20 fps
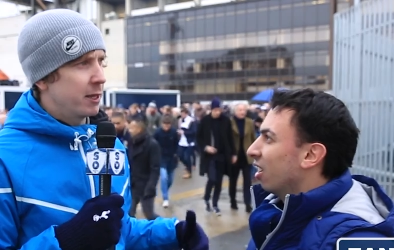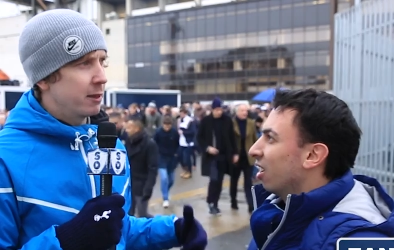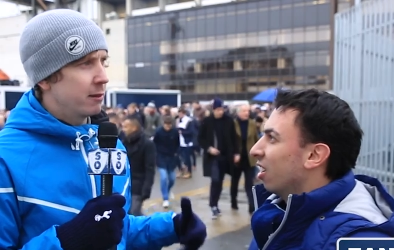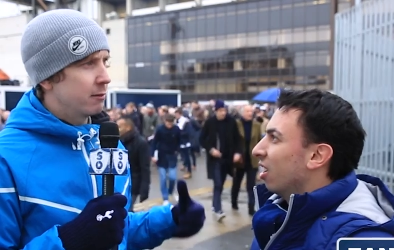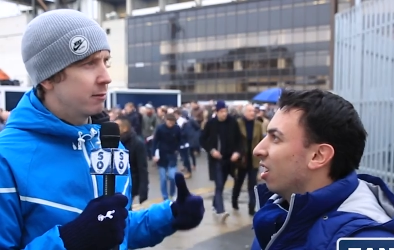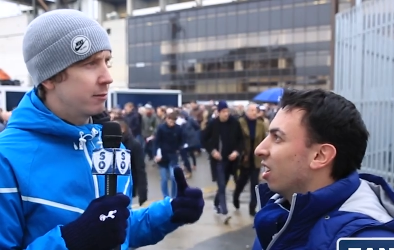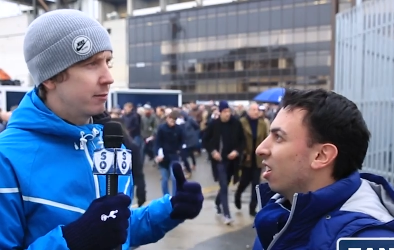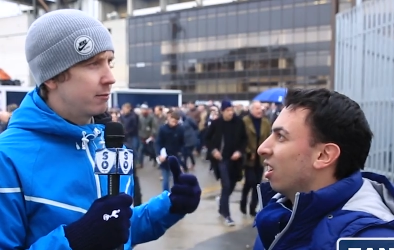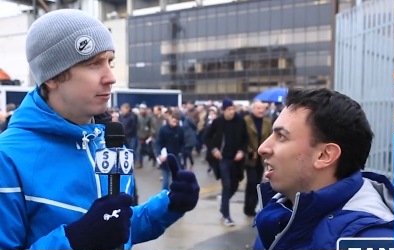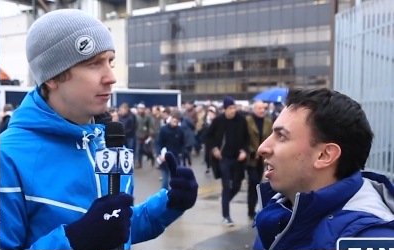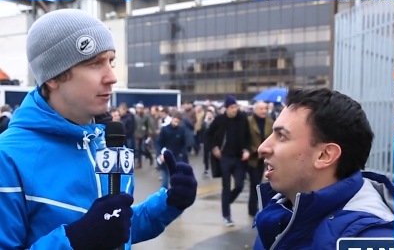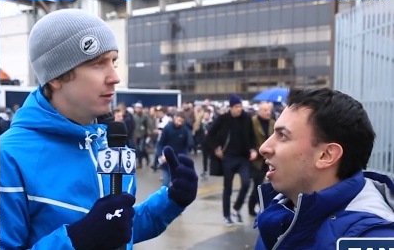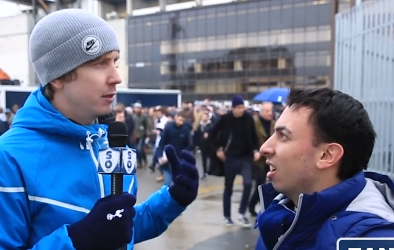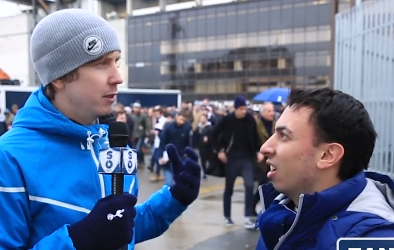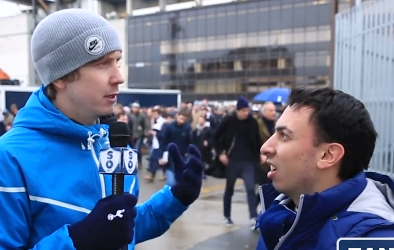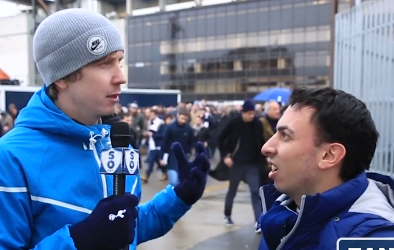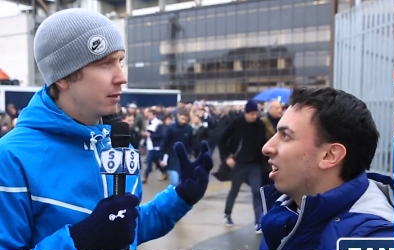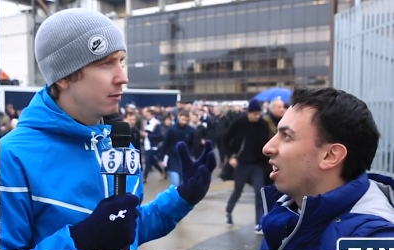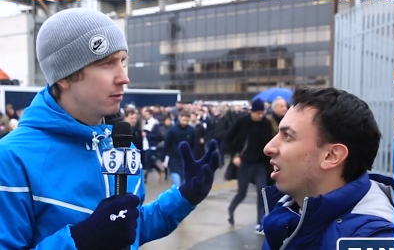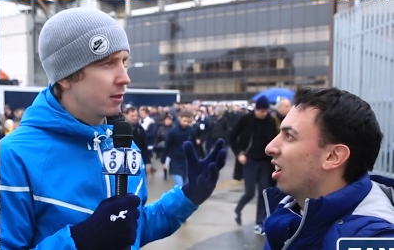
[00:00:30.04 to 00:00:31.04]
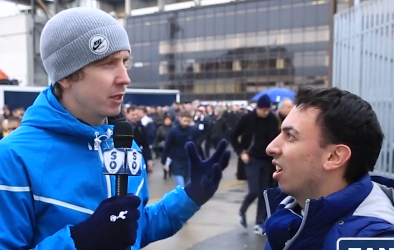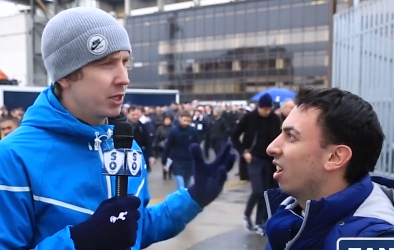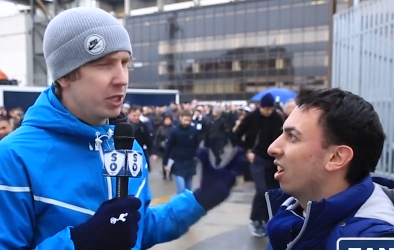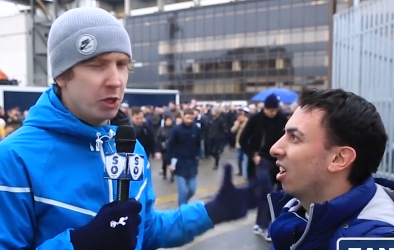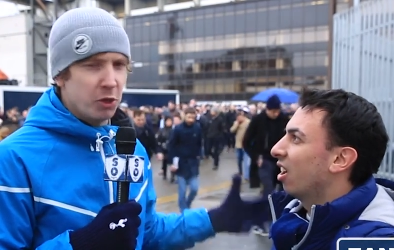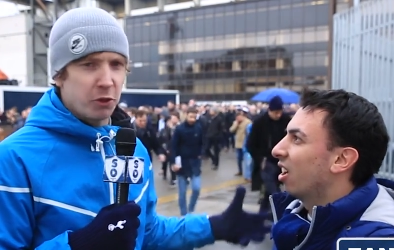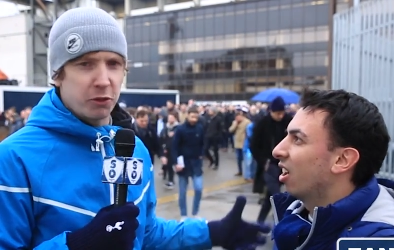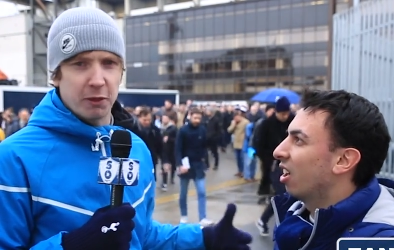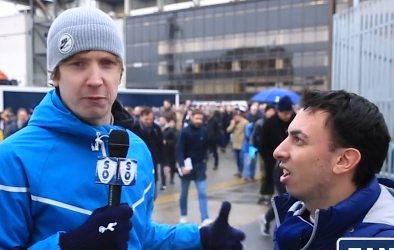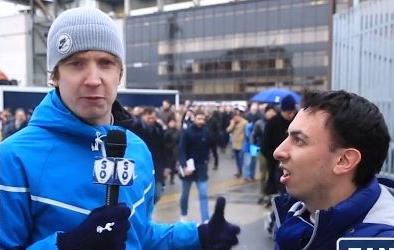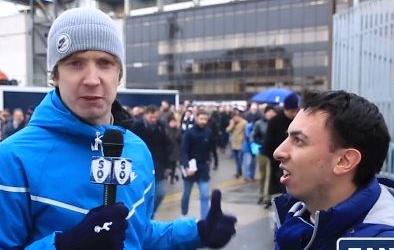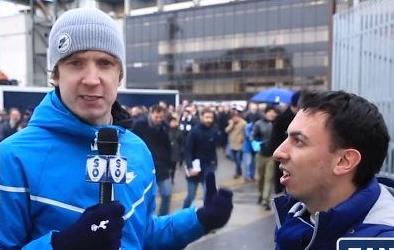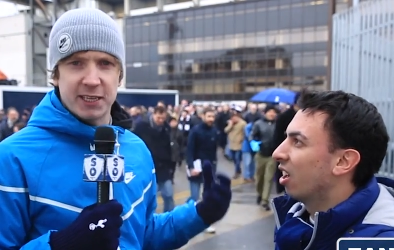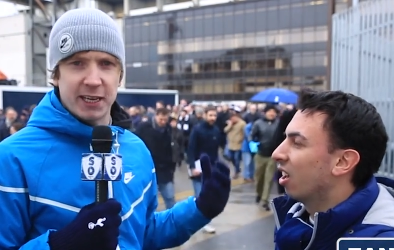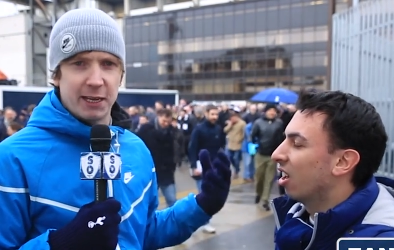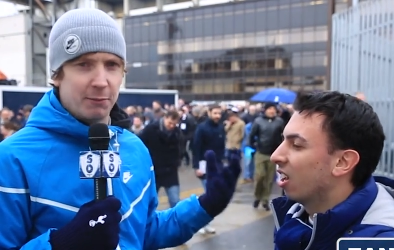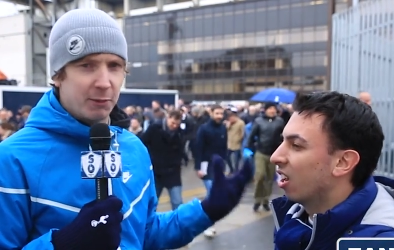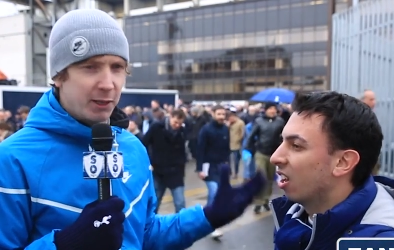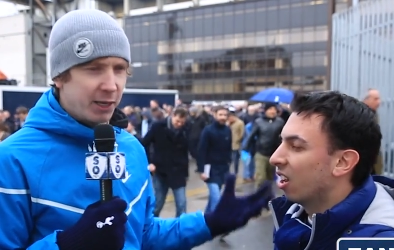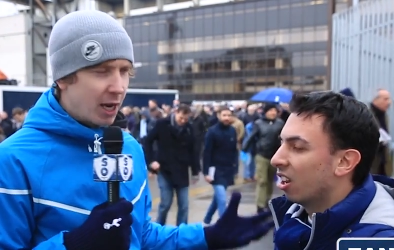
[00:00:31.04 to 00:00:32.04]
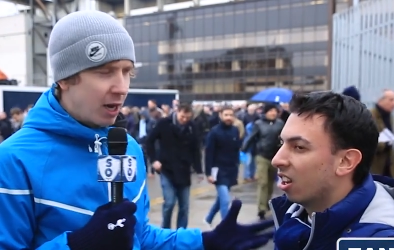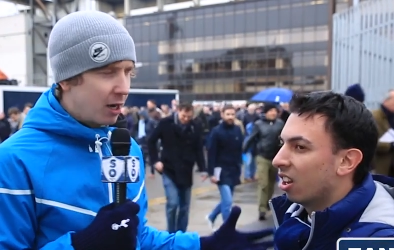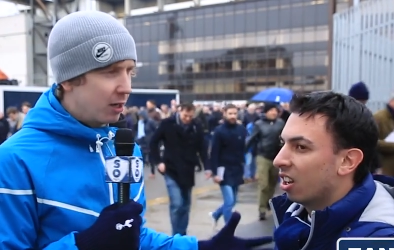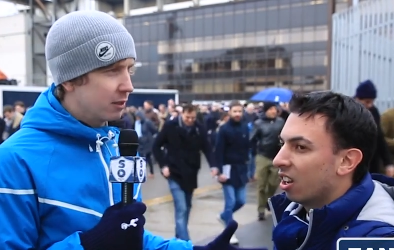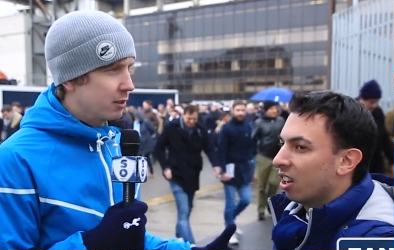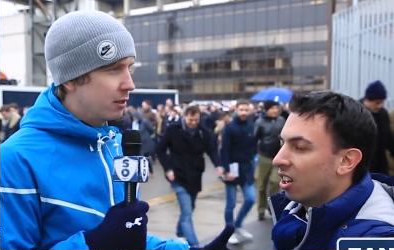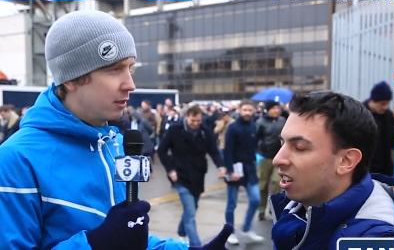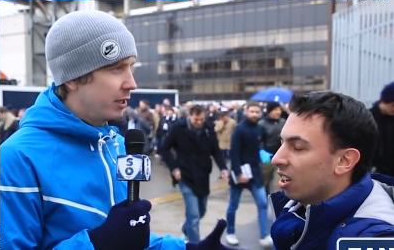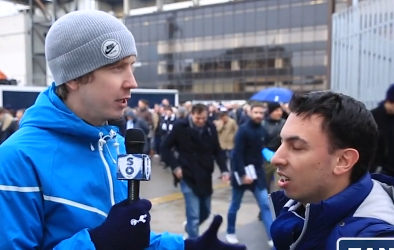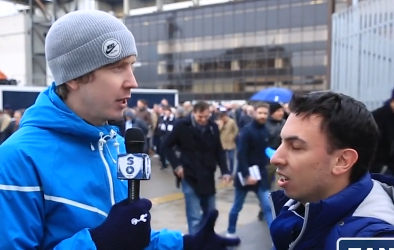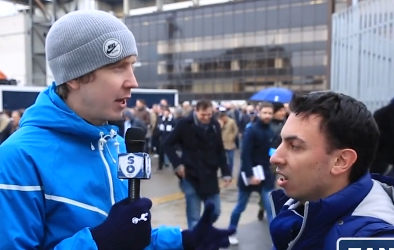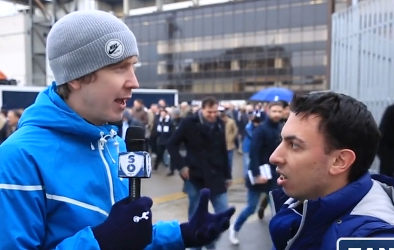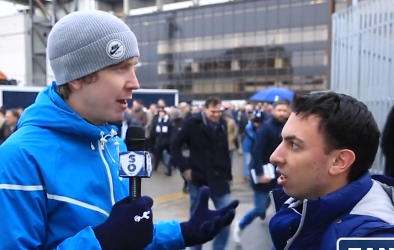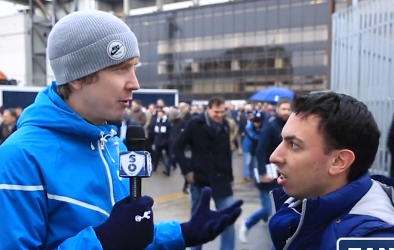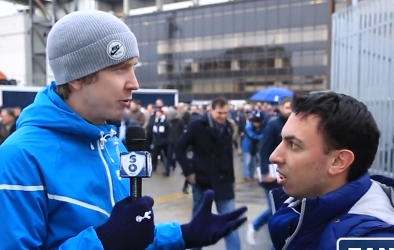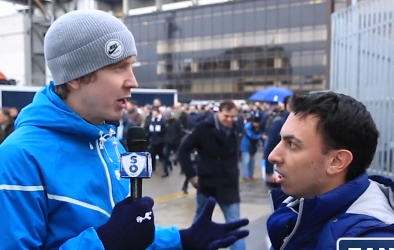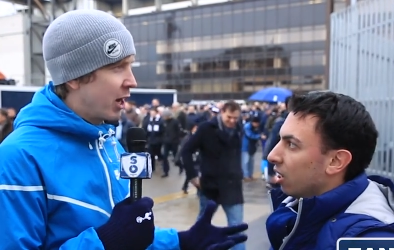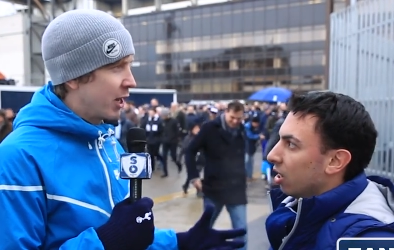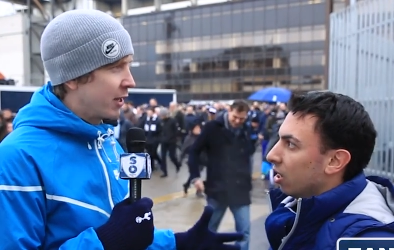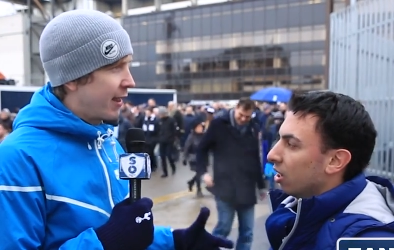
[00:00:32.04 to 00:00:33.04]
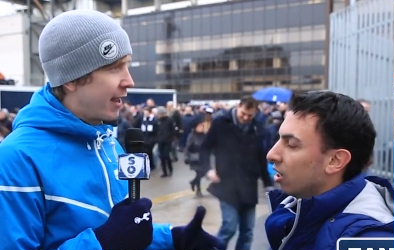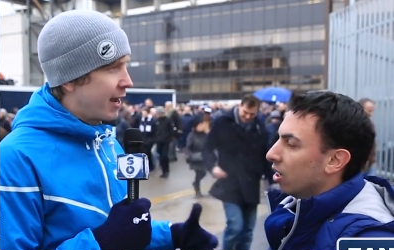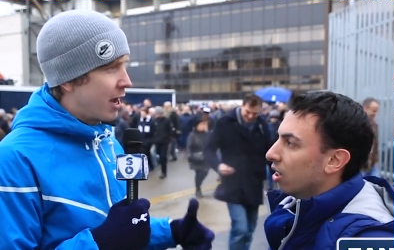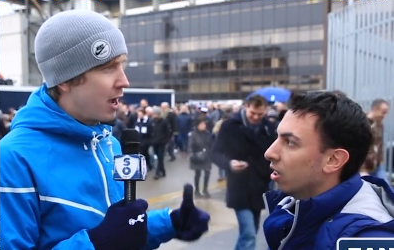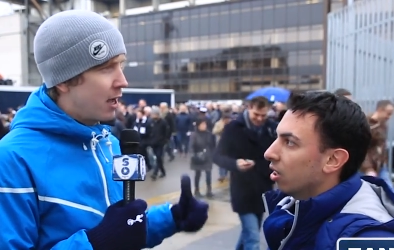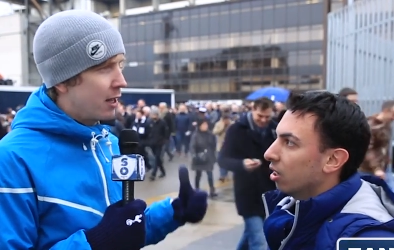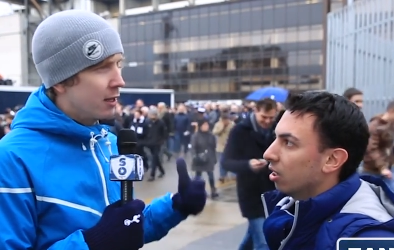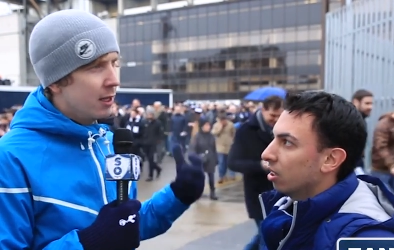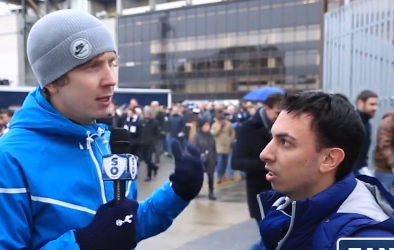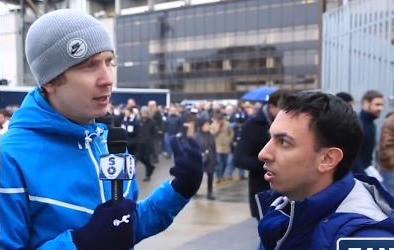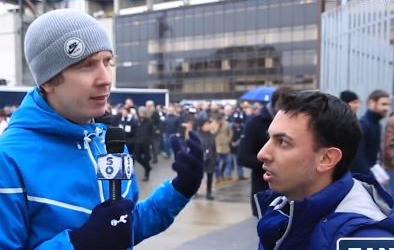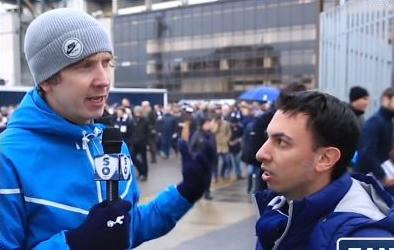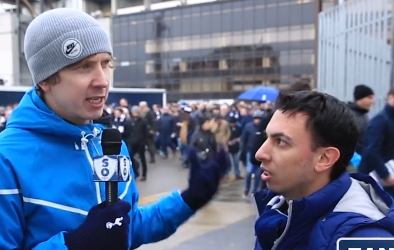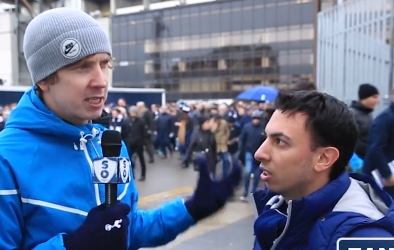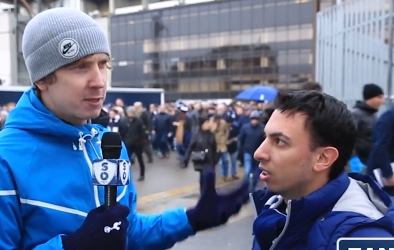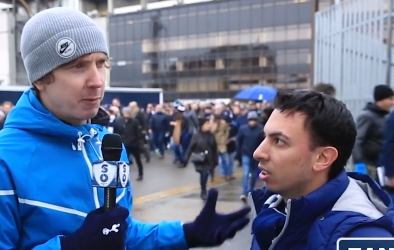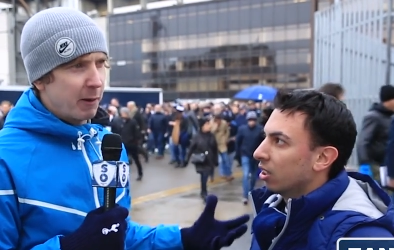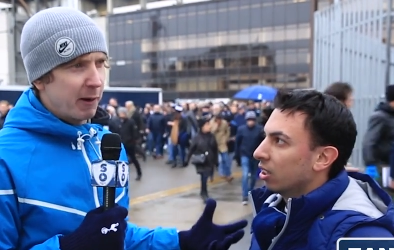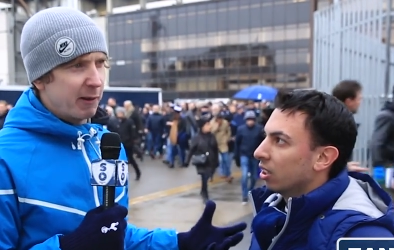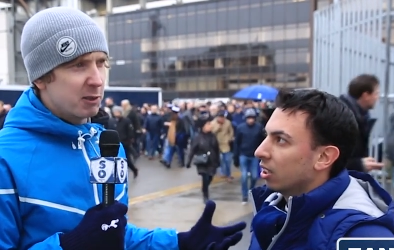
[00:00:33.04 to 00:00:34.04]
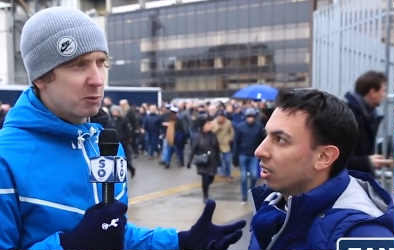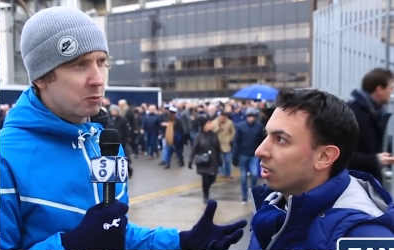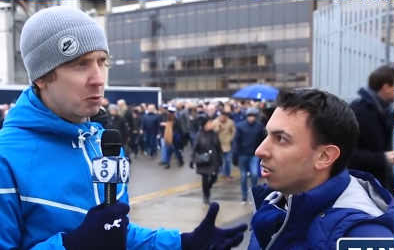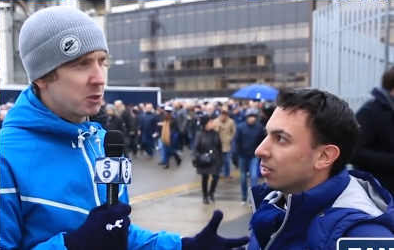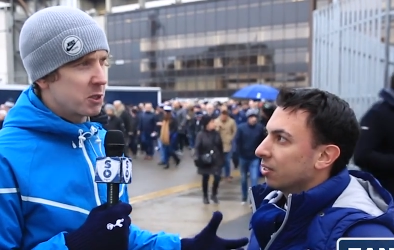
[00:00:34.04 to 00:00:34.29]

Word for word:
Speaker 1: that the youth of the team, the young, you know, how young they are, the experience